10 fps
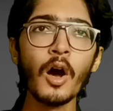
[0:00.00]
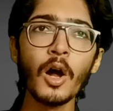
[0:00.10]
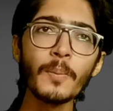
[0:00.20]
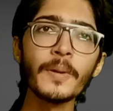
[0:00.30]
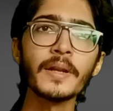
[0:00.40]

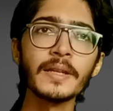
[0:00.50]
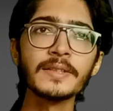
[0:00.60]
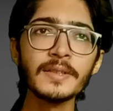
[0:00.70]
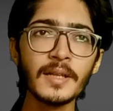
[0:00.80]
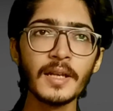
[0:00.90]
or
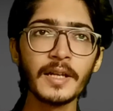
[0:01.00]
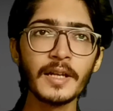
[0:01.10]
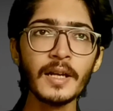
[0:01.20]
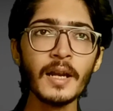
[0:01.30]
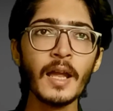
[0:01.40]
pregnancy
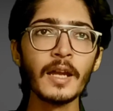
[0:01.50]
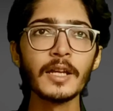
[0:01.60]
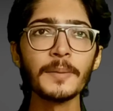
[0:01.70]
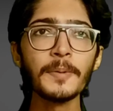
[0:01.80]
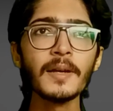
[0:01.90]
related,
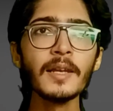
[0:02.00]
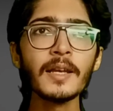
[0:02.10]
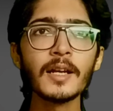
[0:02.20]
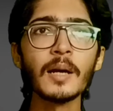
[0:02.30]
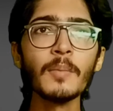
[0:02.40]
typically
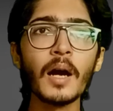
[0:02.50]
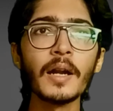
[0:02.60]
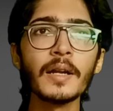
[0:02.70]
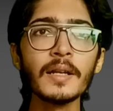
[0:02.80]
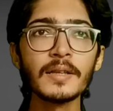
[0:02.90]
come
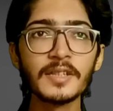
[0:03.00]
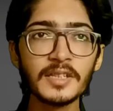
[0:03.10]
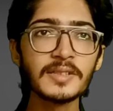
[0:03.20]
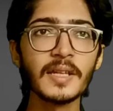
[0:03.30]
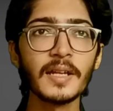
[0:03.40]
under
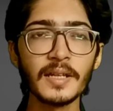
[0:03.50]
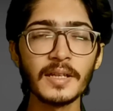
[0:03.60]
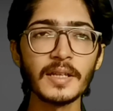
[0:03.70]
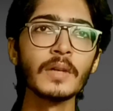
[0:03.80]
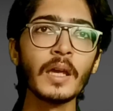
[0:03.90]
this
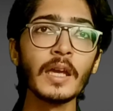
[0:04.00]
category.